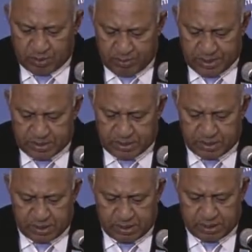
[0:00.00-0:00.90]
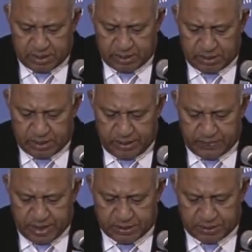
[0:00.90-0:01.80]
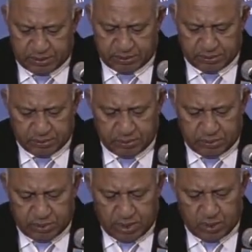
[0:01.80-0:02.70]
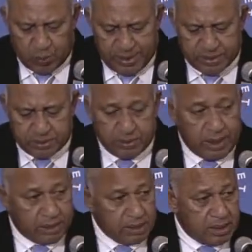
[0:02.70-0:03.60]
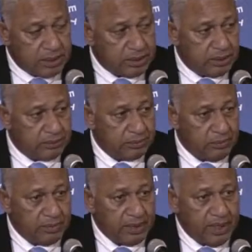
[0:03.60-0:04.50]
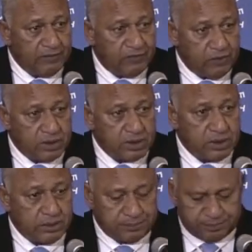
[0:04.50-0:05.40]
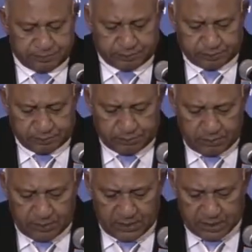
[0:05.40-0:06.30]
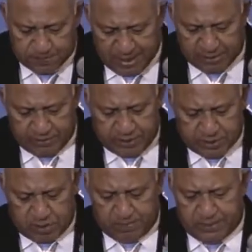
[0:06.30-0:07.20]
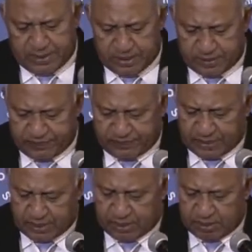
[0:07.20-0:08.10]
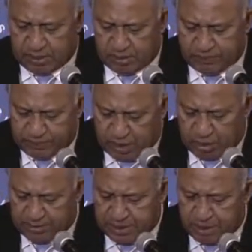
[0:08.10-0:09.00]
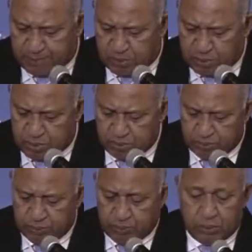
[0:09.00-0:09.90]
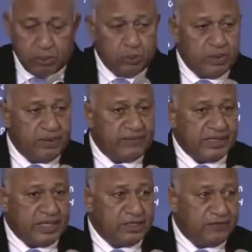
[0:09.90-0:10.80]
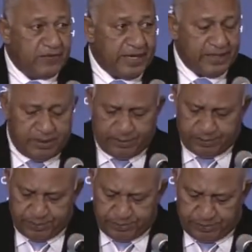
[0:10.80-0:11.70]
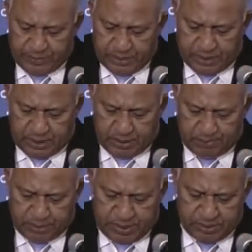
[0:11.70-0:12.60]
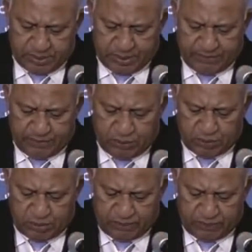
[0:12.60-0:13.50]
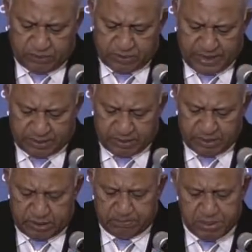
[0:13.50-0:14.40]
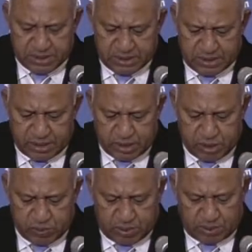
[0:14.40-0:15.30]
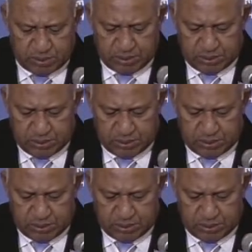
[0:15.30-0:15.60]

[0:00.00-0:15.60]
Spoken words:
domestic aviation, waste, agriculture, and forestry. As part of this comprehensive whole of economy approach, we have identified the potential evolution of those sectors in business as usual,